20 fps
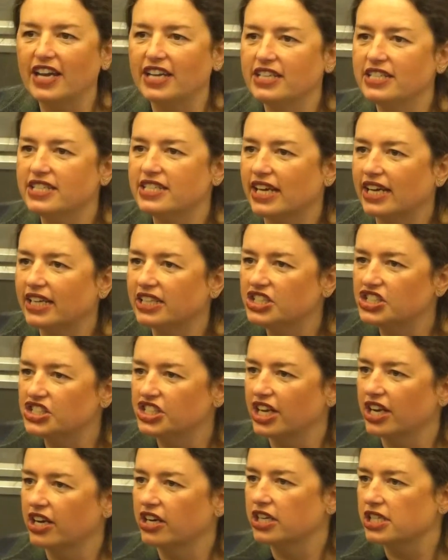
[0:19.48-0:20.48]
and Los
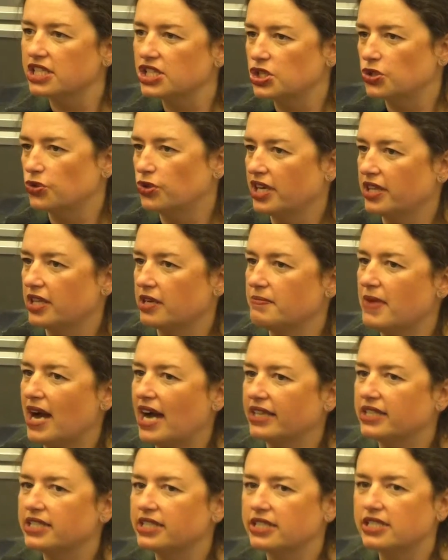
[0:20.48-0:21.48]
Angeles in the United
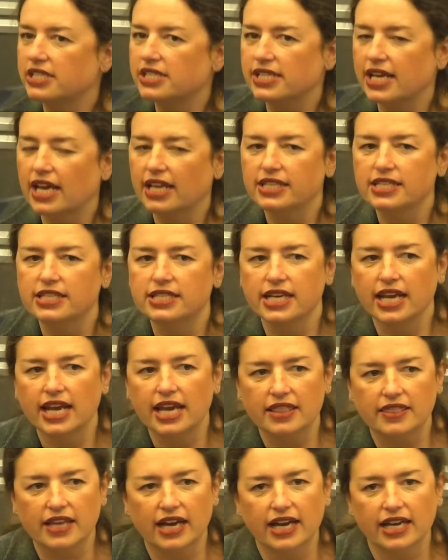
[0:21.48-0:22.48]
States, to
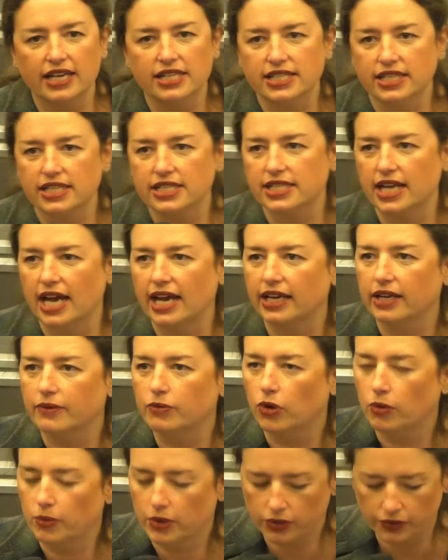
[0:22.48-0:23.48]
share their experiences
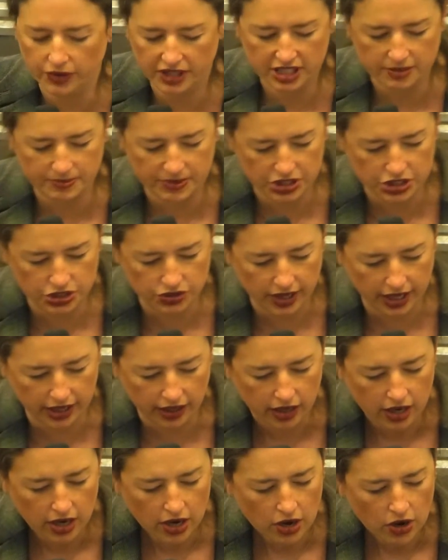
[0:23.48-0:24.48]
with everyone interested
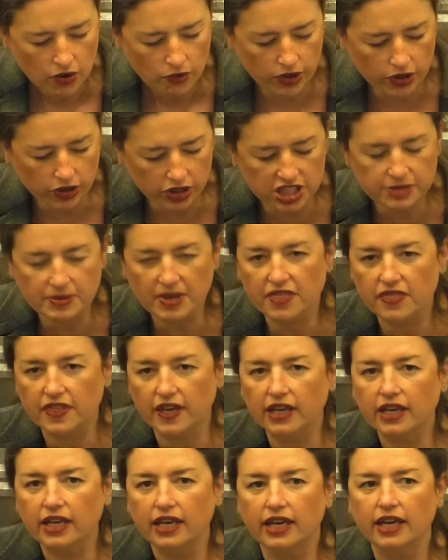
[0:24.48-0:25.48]
in finding out
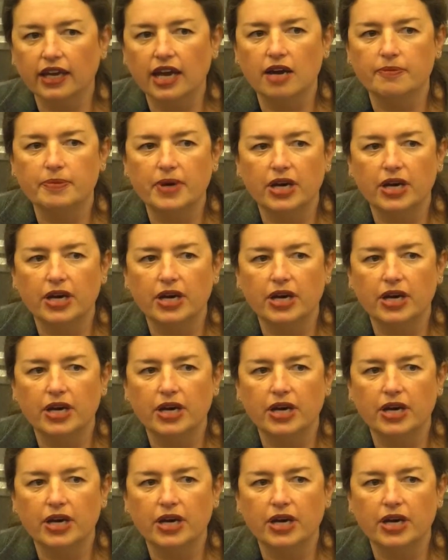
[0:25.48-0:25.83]
more on how to